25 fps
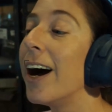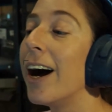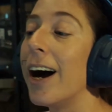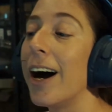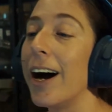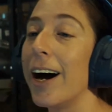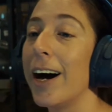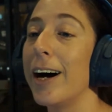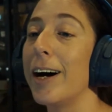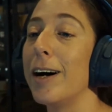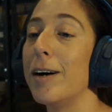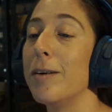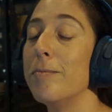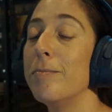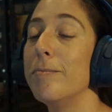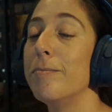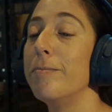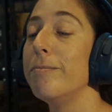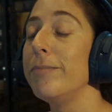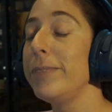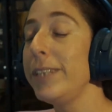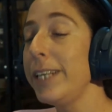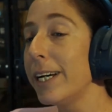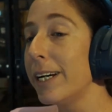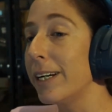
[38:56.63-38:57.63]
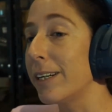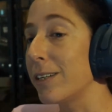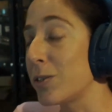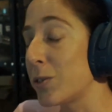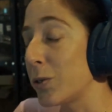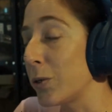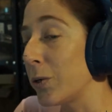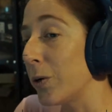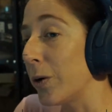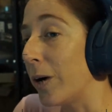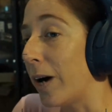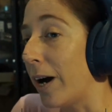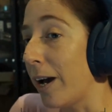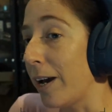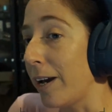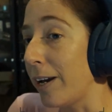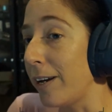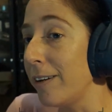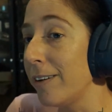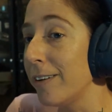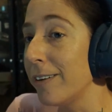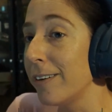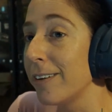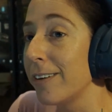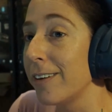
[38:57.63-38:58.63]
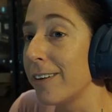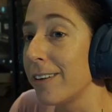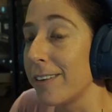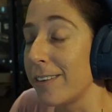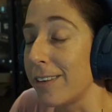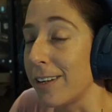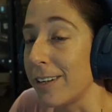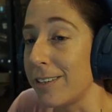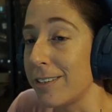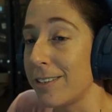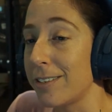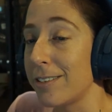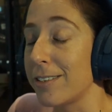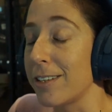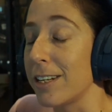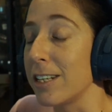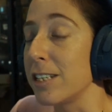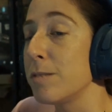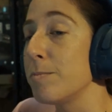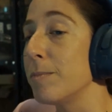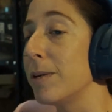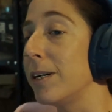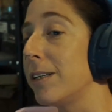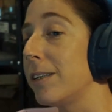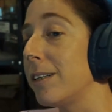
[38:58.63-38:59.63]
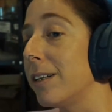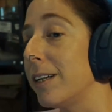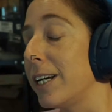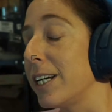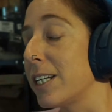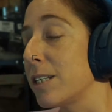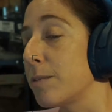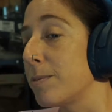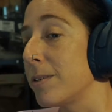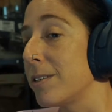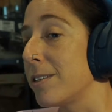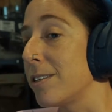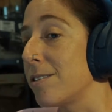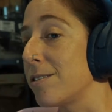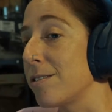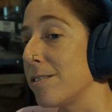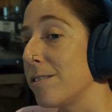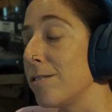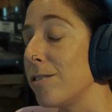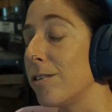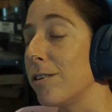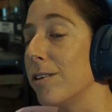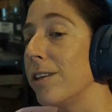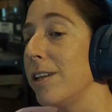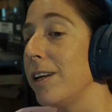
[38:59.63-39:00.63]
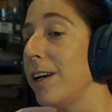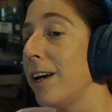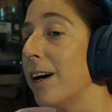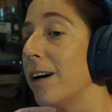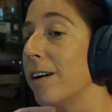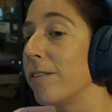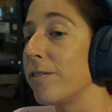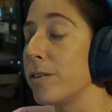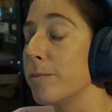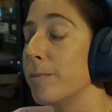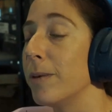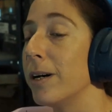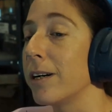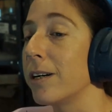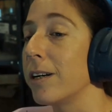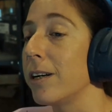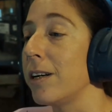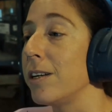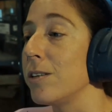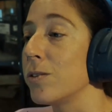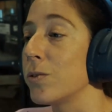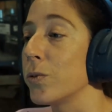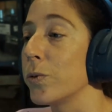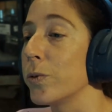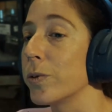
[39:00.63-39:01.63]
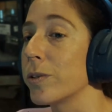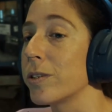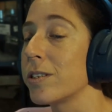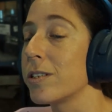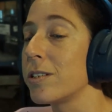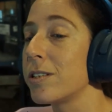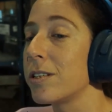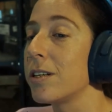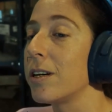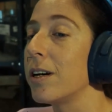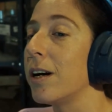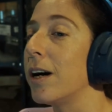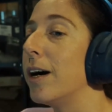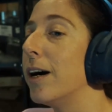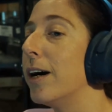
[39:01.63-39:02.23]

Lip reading: Yeah, so that's my little exposition on the aftermarket exhaust.